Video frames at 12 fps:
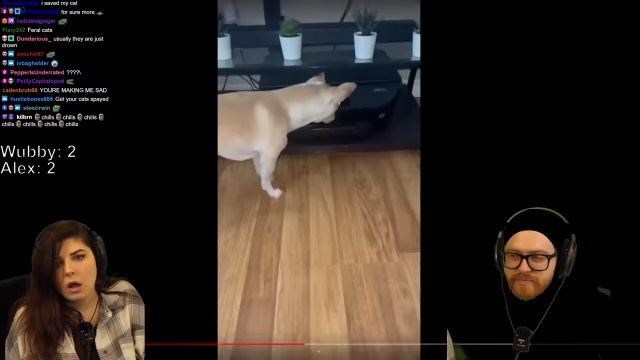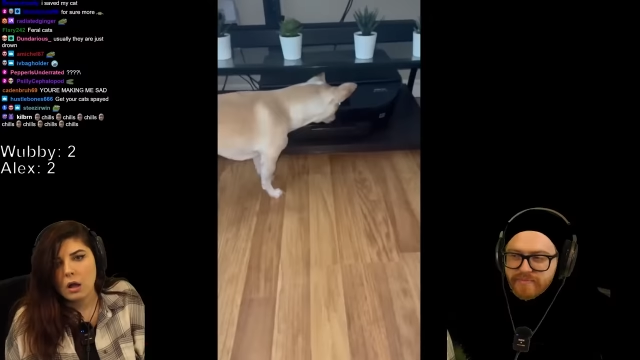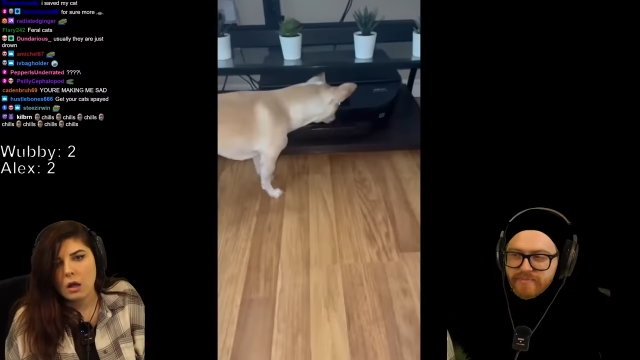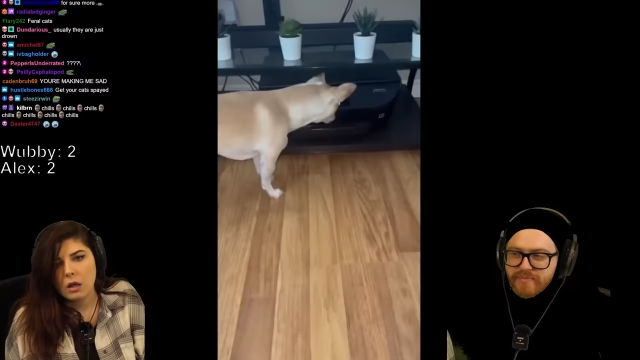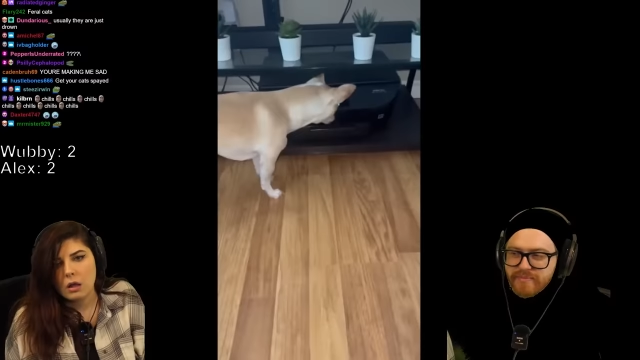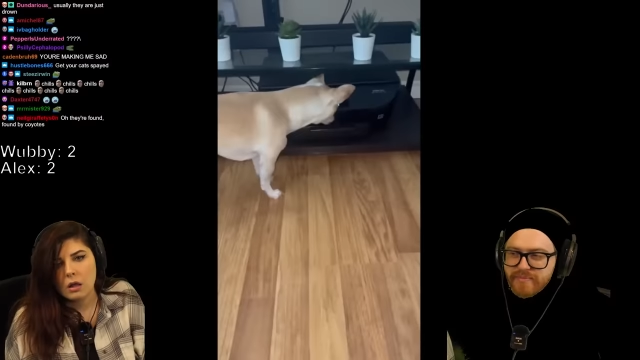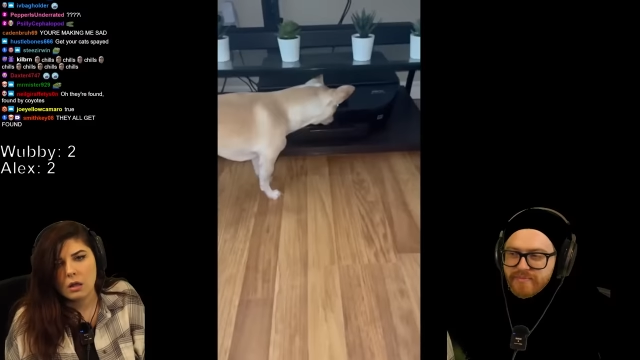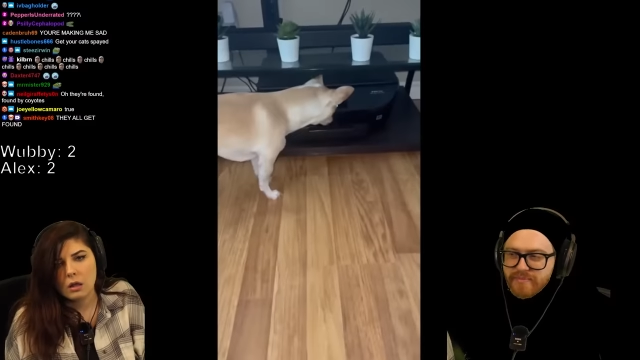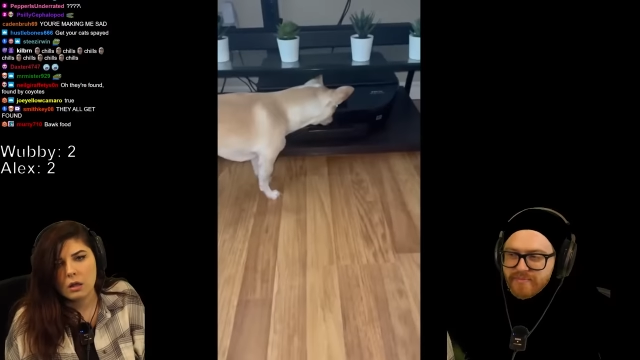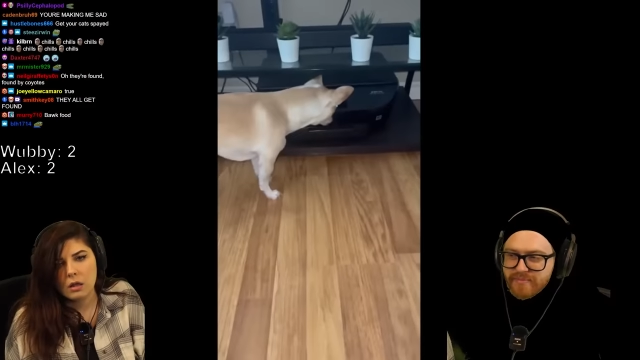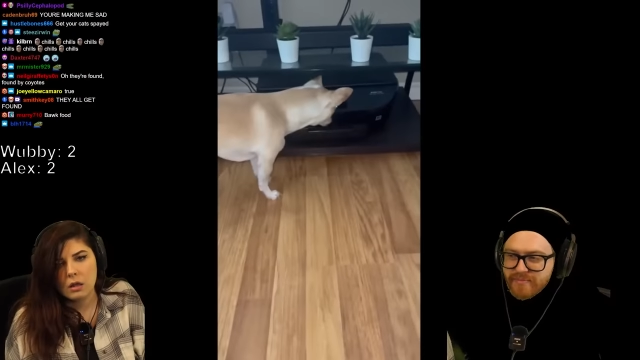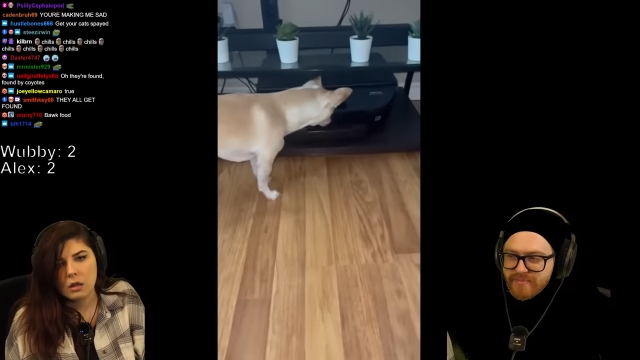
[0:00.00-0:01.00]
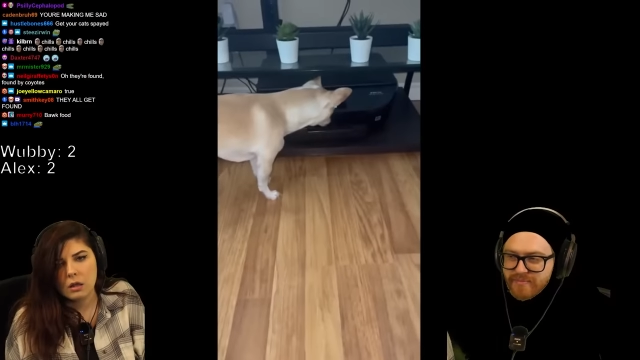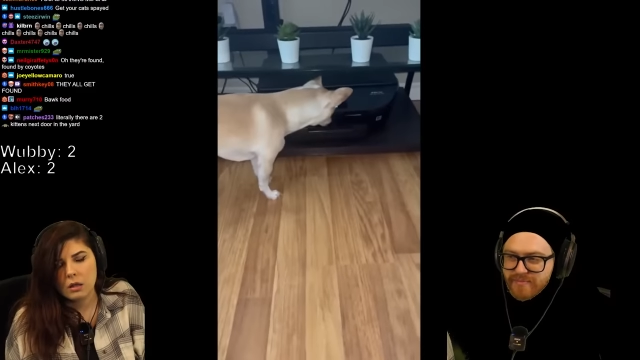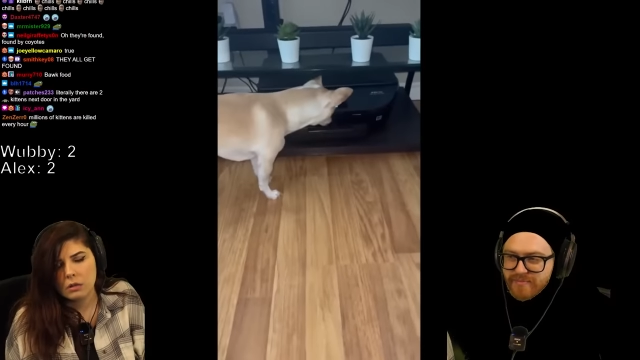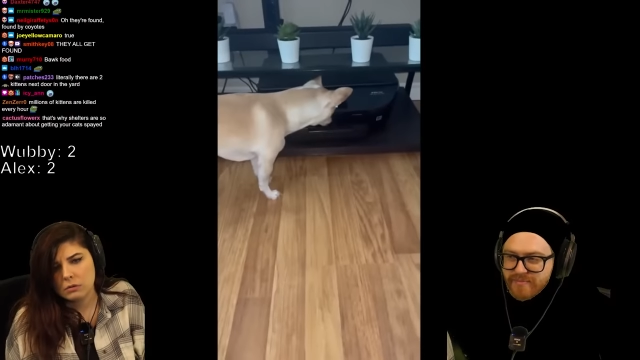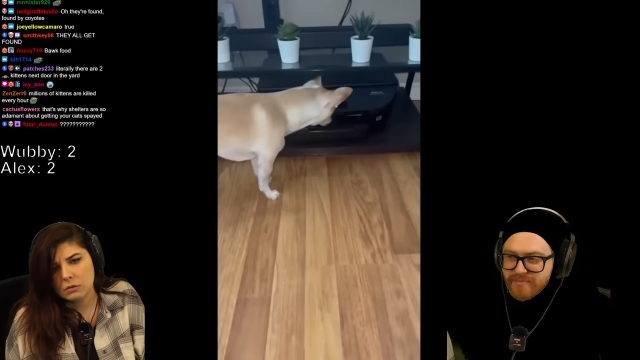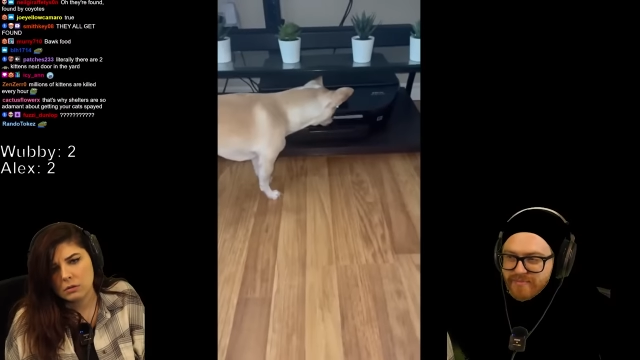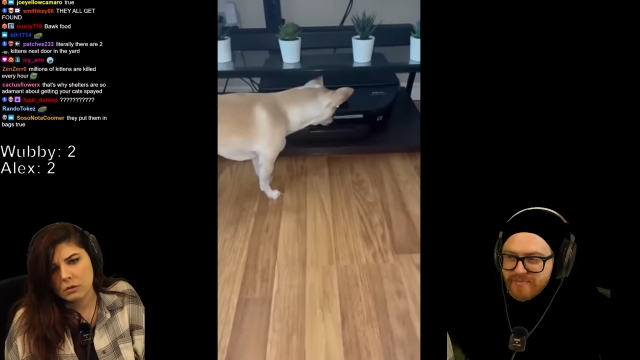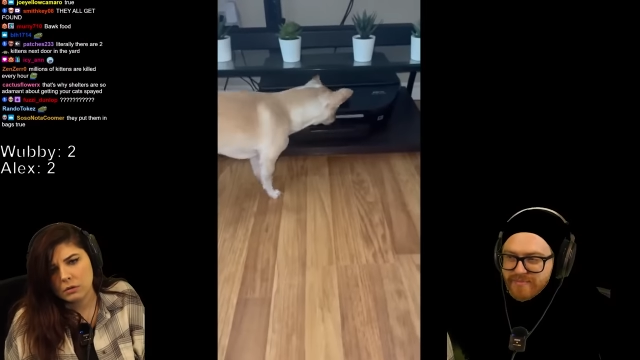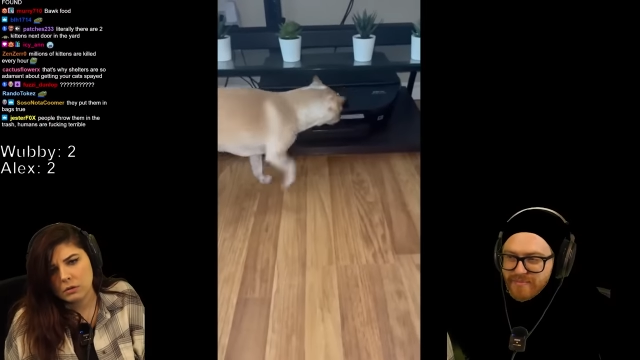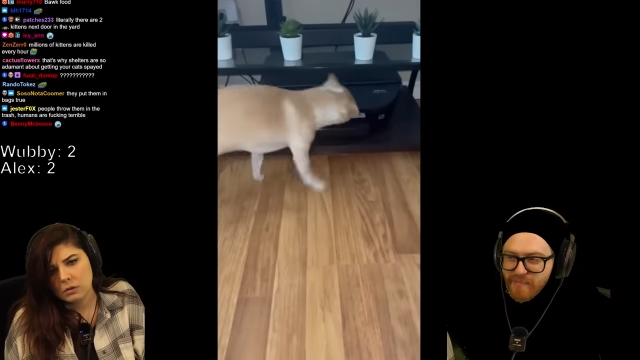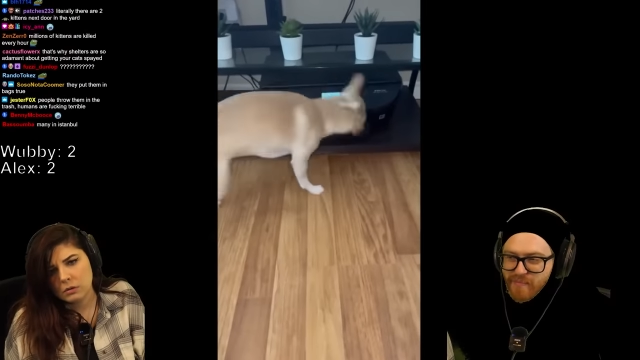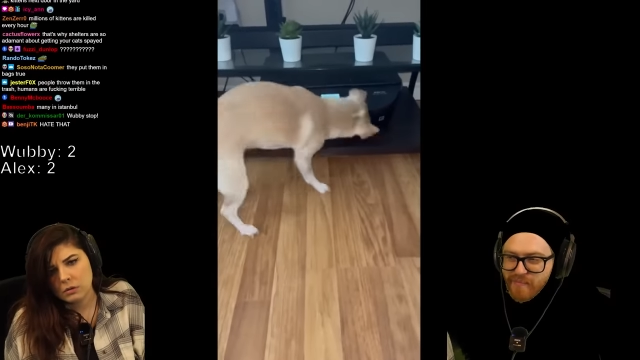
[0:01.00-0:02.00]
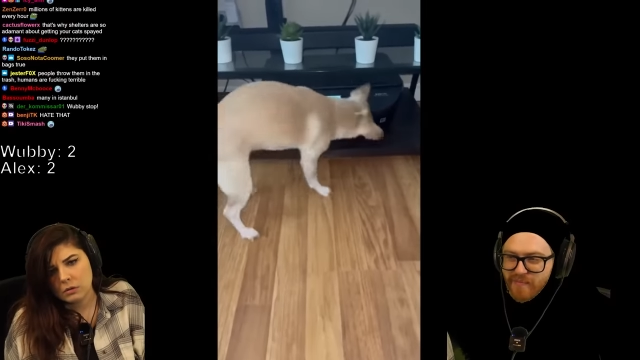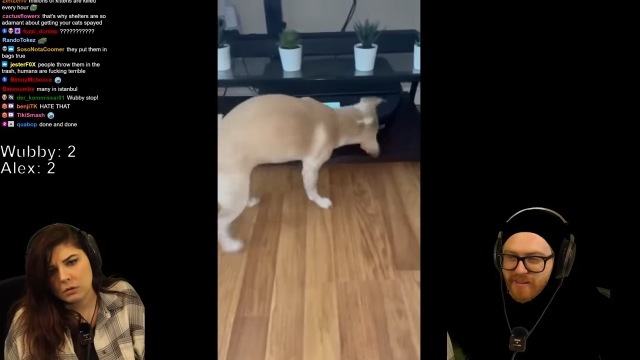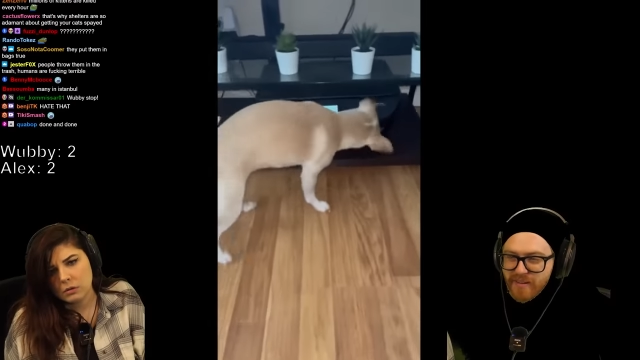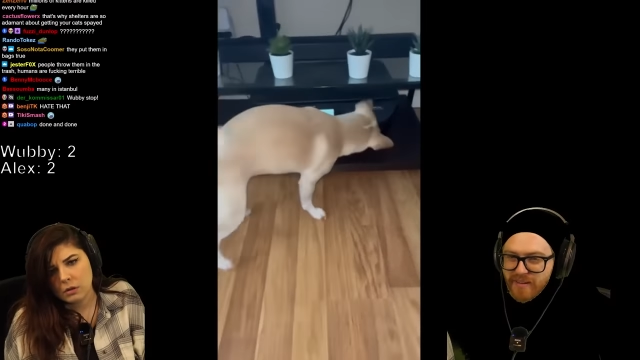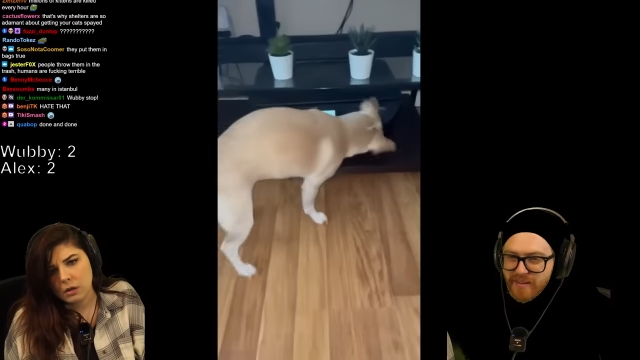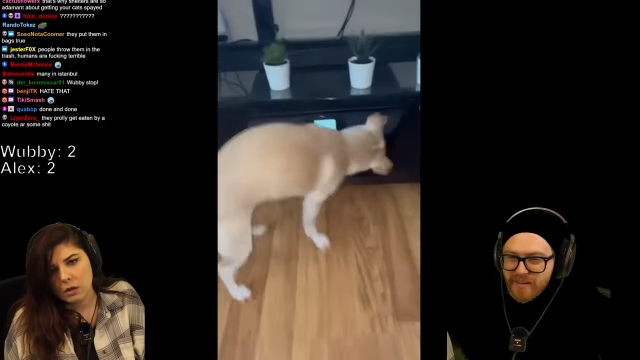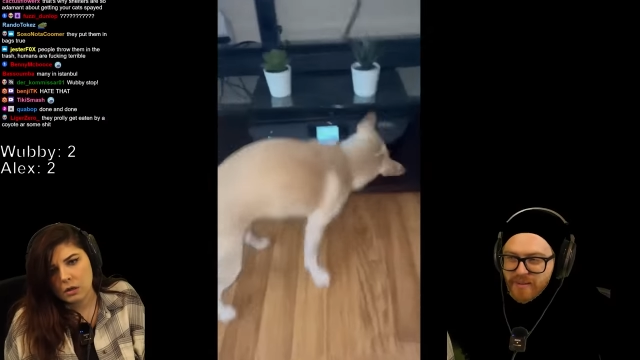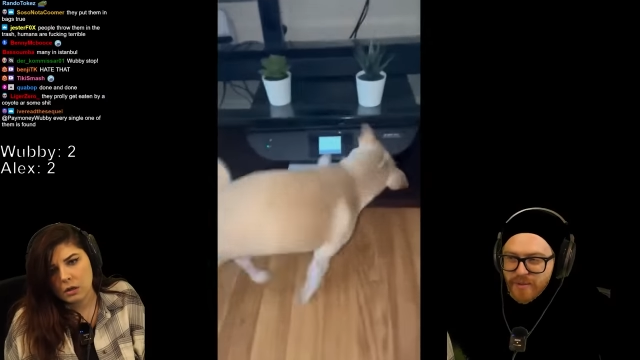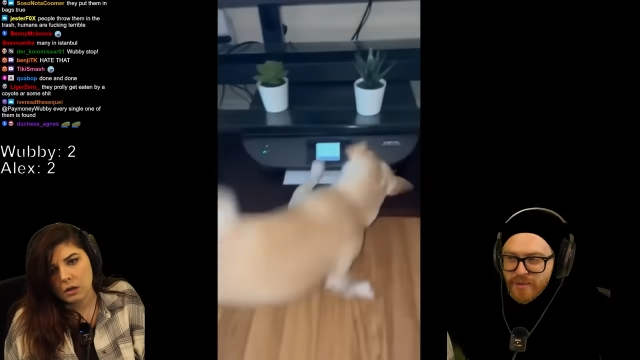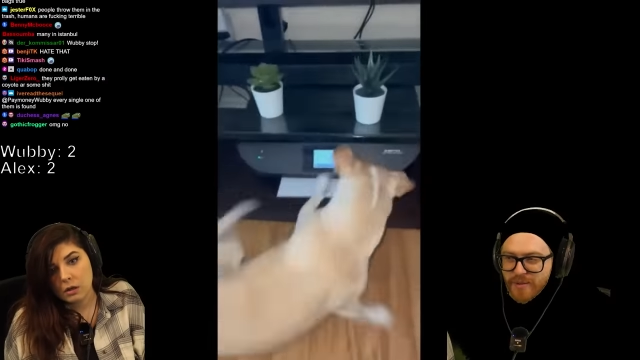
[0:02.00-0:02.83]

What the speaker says: (silence)